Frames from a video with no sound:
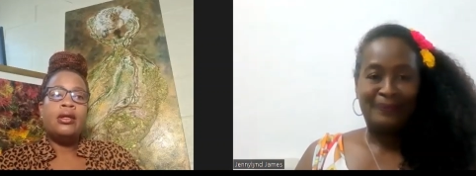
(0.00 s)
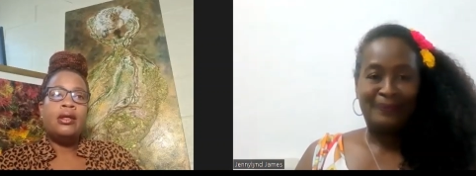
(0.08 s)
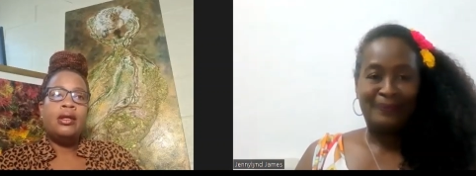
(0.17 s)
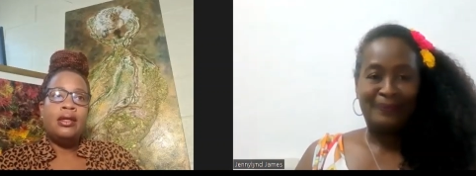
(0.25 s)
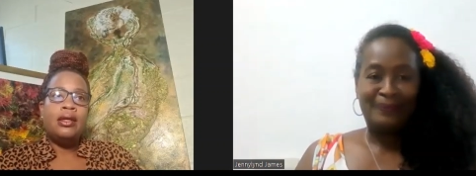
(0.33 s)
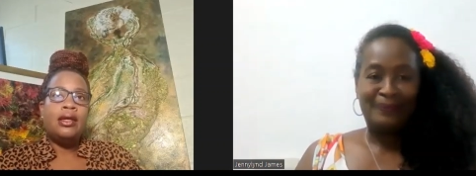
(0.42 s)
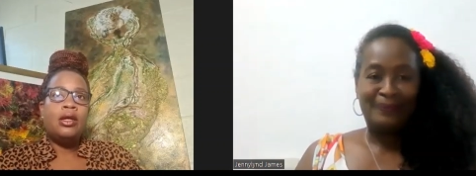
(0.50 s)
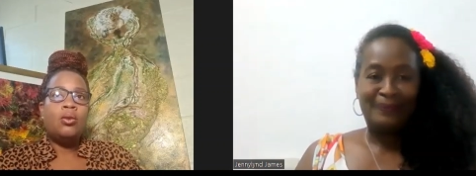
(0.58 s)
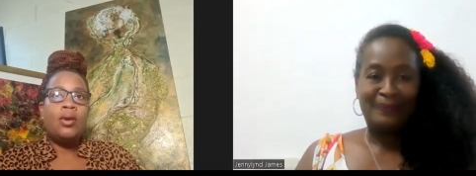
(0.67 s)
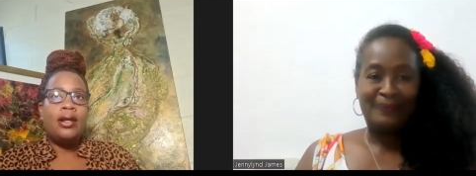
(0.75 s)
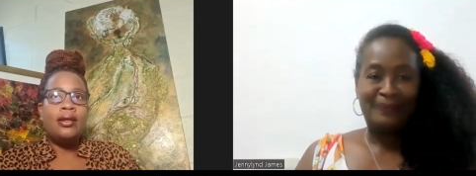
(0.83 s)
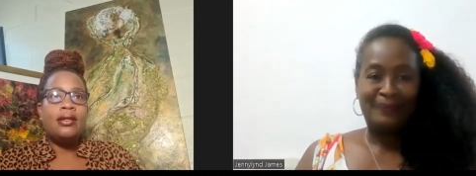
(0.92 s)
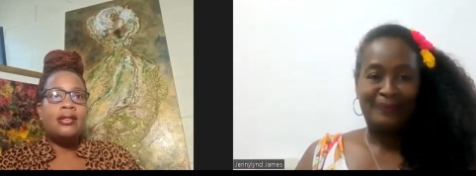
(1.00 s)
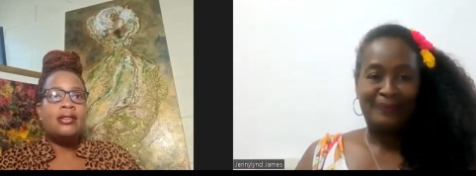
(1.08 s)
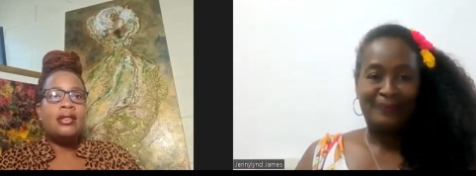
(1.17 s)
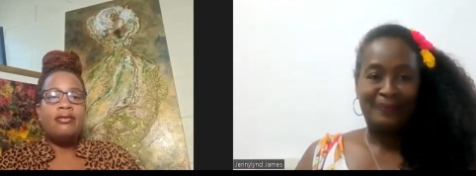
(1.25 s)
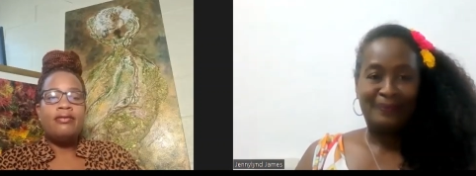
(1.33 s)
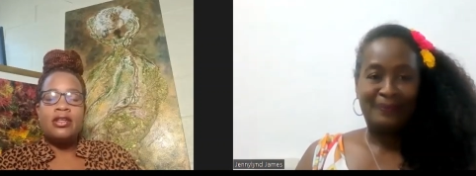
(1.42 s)
Speaker 1: healing, wellness,
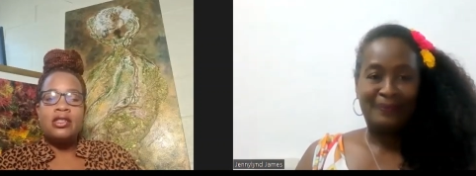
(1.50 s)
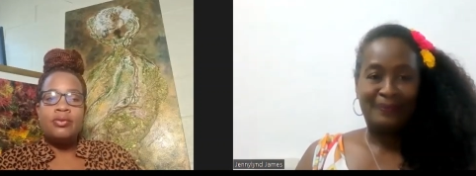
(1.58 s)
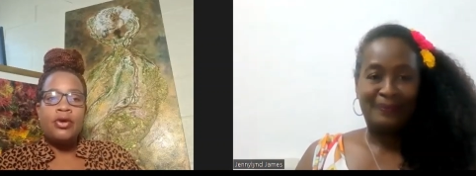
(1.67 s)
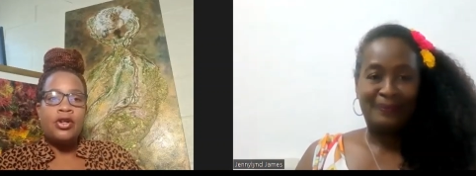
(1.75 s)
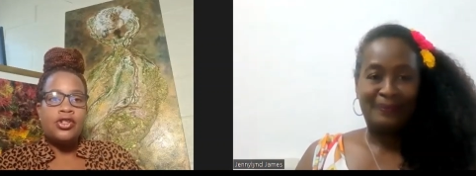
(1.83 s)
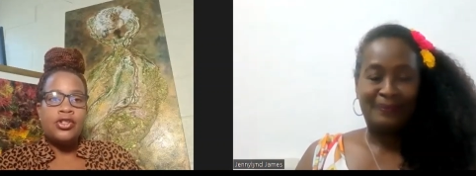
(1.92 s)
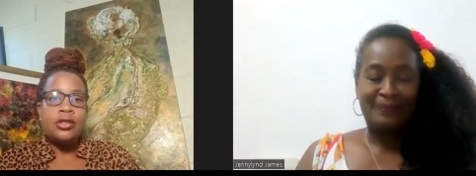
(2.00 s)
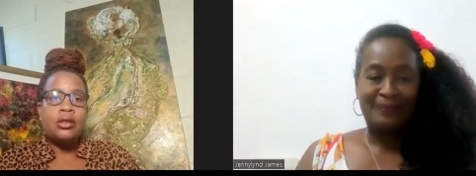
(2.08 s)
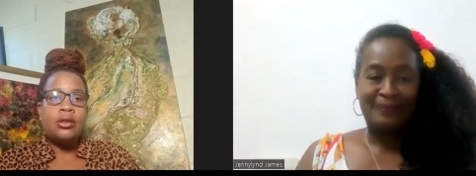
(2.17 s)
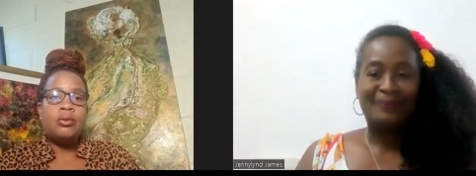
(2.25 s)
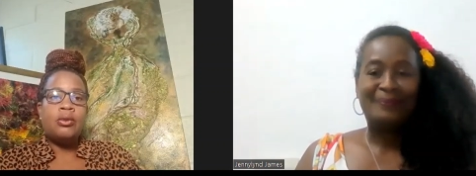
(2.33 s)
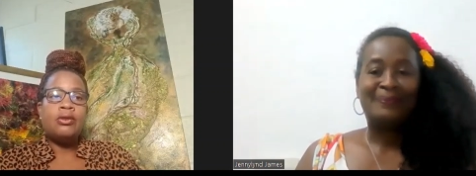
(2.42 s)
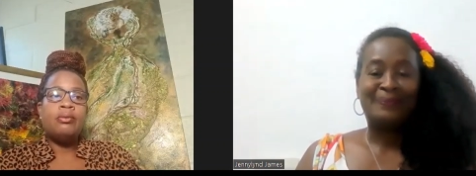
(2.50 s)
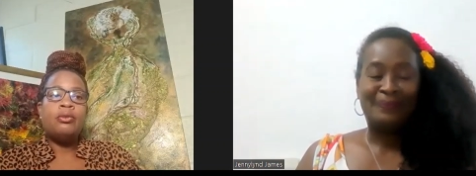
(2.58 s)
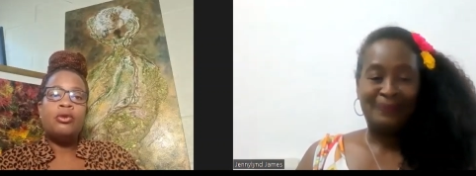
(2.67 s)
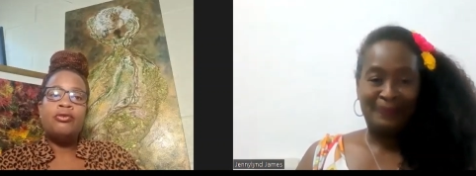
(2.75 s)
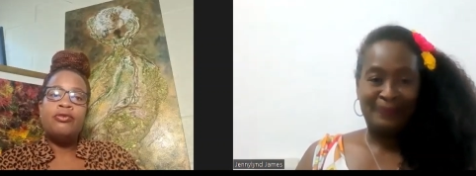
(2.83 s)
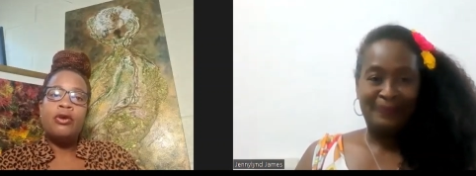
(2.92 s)
self-expression with
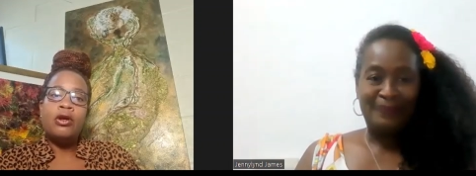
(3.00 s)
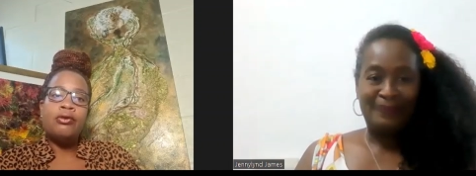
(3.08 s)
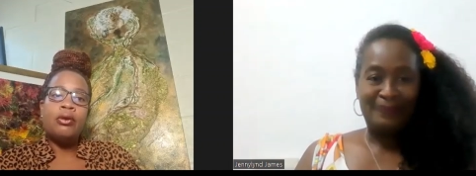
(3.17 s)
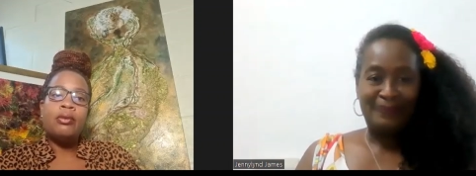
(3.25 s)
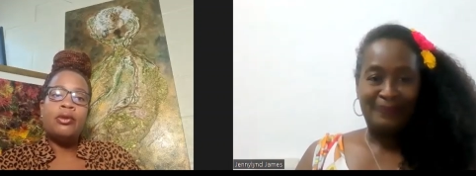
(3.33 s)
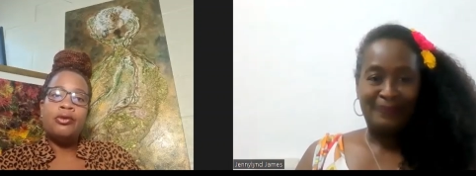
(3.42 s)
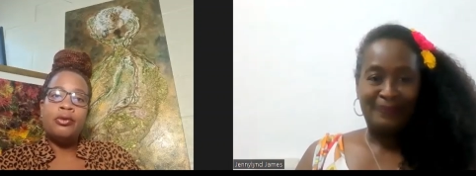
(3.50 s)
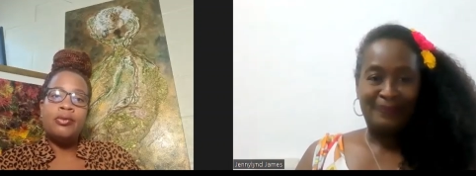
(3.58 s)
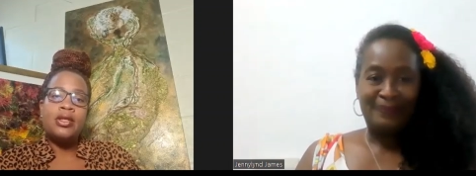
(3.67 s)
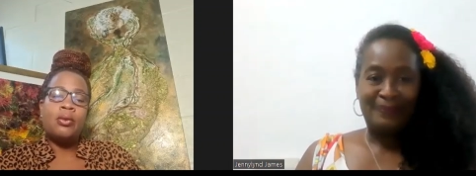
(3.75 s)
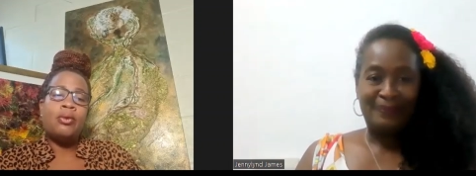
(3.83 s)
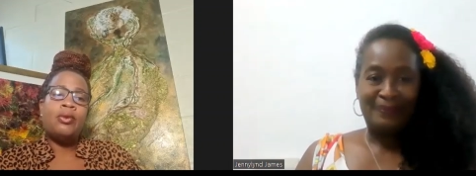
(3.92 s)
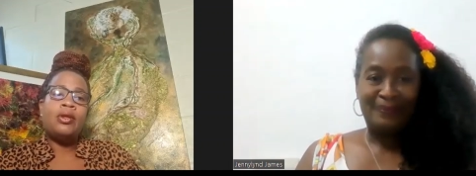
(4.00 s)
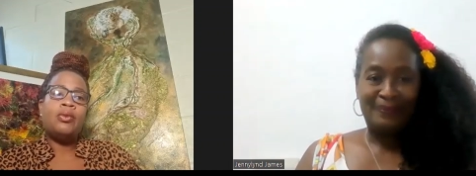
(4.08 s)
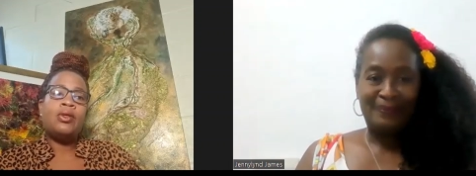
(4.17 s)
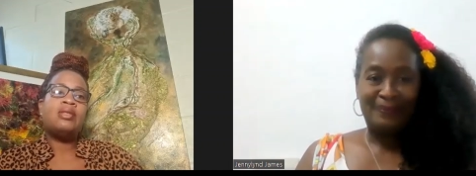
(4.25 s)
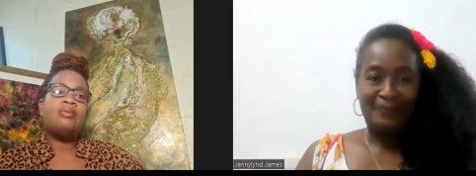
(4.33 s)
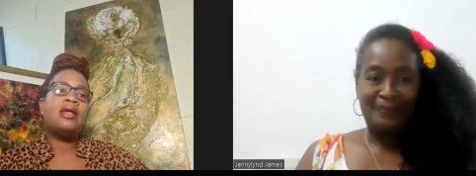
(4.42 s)
both vulnerable groups. And when we,
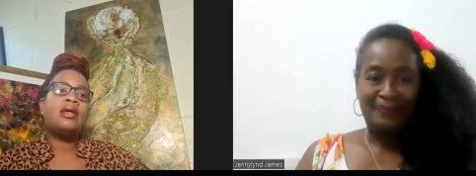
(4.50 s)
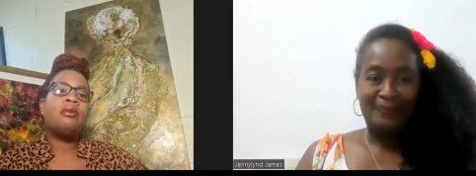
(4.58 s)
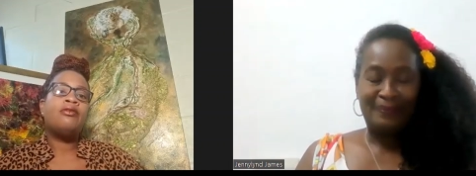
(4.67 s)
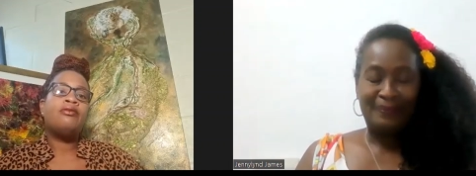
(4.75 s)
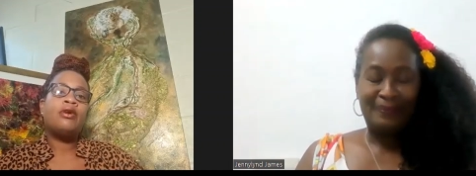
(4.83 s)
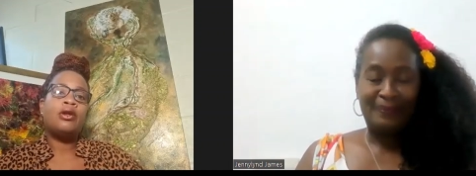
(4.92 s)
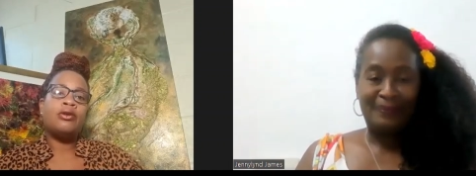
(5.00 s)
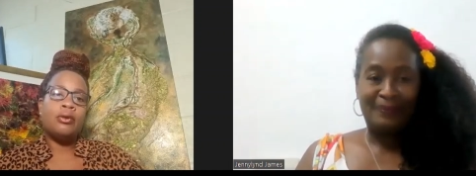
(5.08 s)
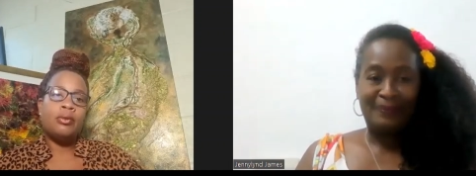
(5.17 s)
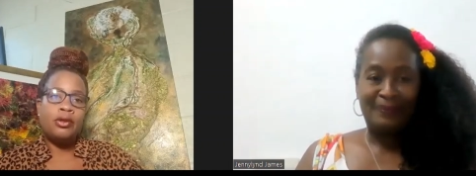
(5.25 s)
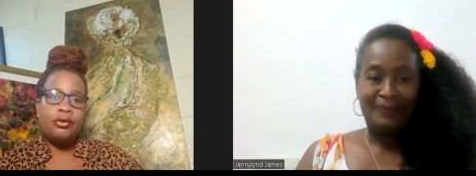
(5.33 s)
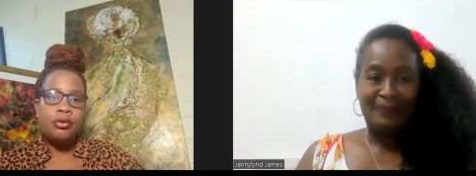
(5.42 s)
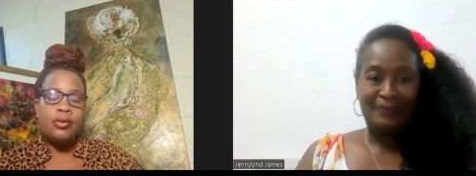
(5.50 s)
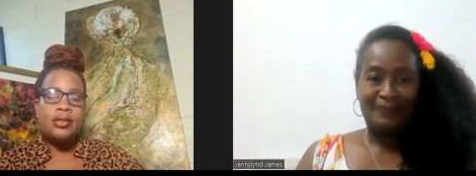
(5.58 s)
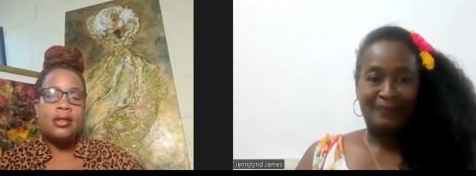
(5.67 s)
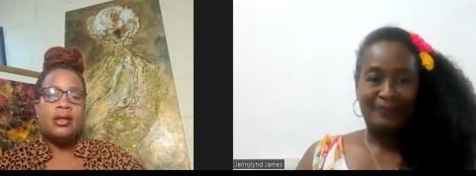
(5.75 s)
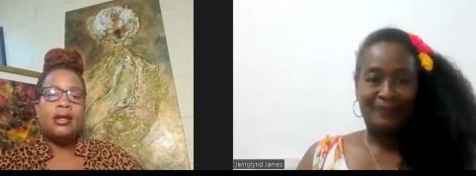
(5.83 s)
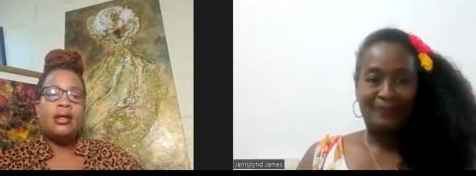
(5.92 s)
we speak about vulnerable
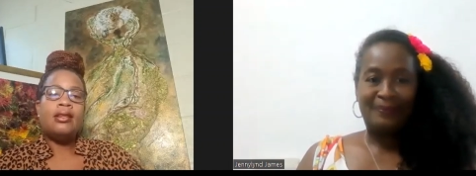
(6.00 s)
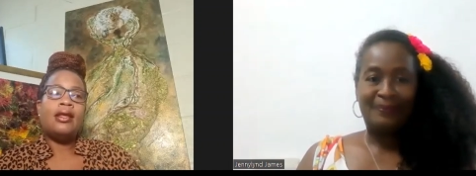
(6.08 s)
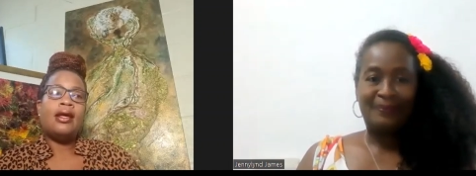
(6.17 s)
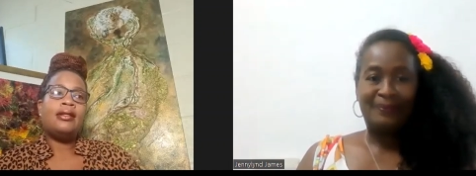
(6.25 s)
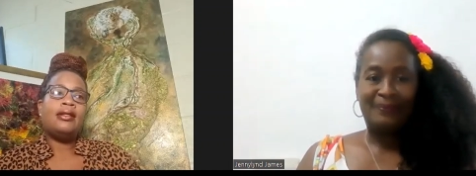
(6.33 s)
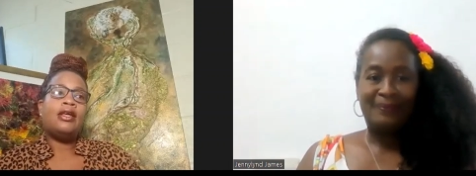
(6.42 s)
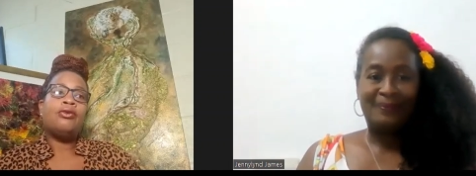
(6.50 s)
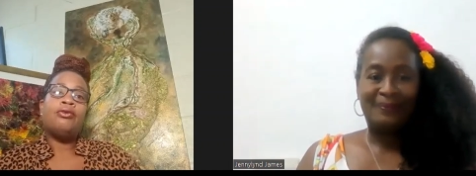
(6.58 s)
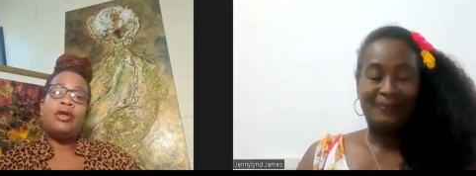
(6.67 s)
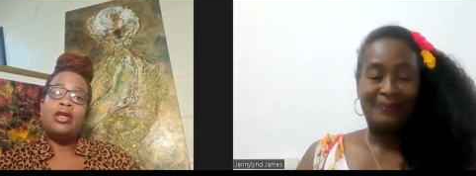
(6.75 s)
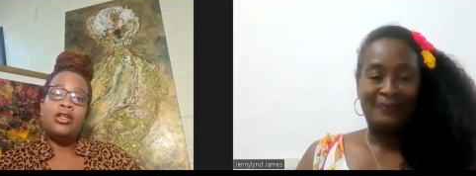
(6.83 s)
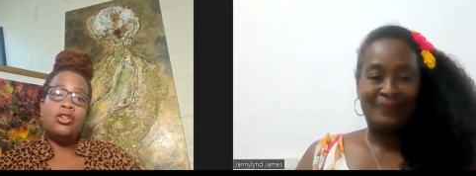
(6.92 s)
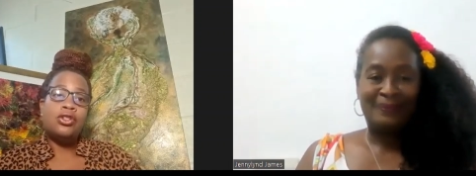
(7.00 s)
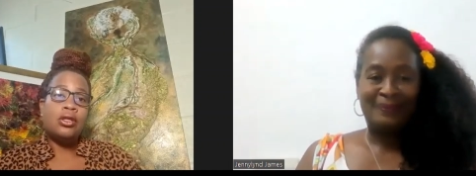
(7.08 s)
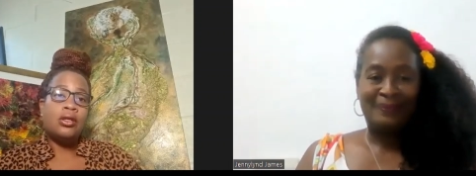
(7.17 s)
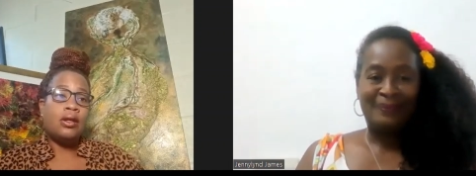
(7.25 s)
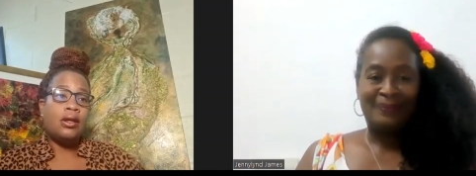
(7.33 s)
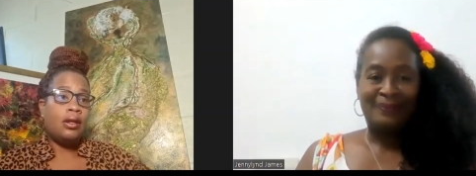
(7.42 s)
groups, that can range
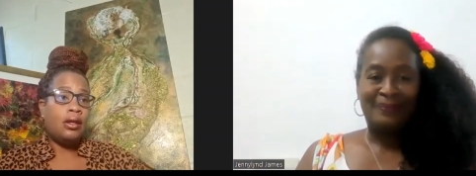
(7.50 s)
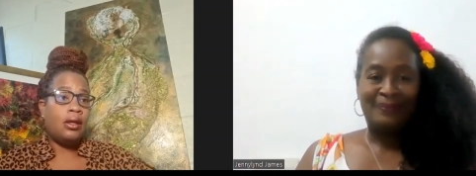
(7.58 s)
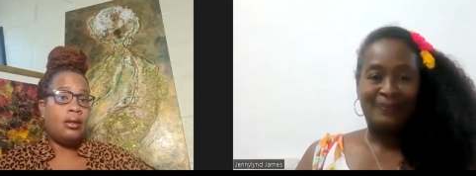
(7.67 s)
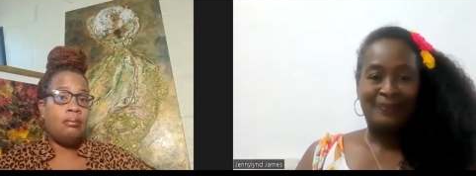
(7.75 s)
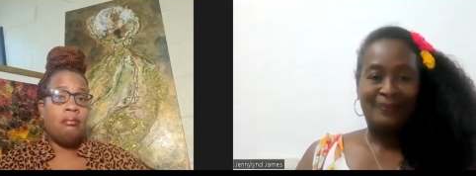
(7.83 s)
in